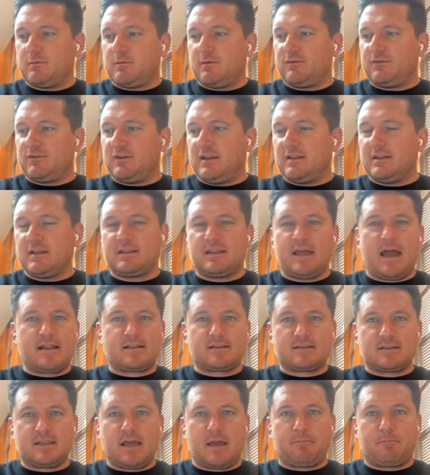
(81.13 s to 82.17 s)
I mean, we've seen
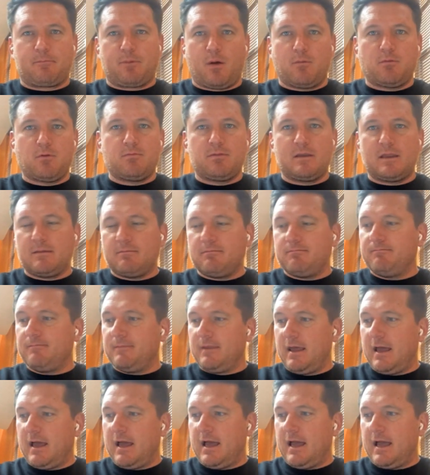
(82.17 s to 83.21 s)
that probably
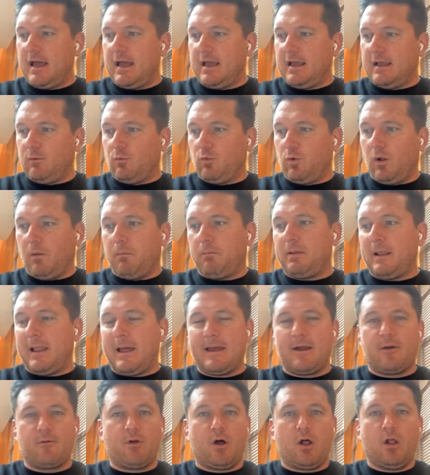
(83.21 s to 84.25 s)
will
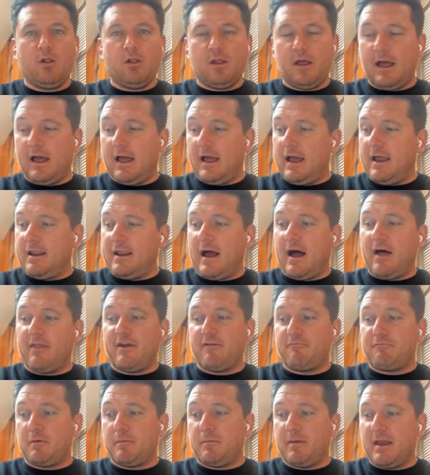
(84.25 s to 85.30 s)
play a role, and how
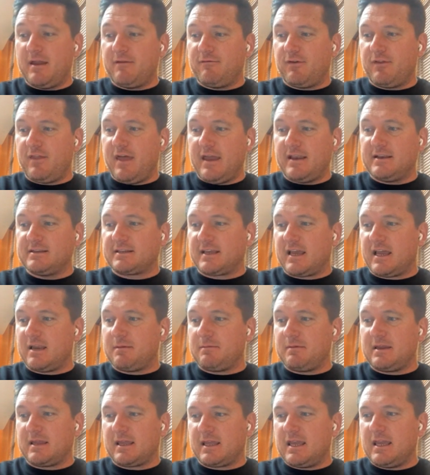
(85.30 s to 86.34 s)
they're prepared for that is going
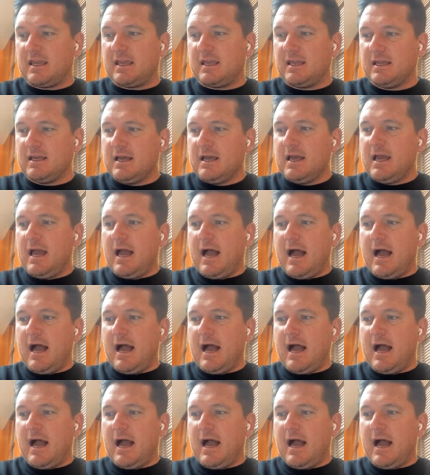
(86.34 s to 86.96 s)
to be key.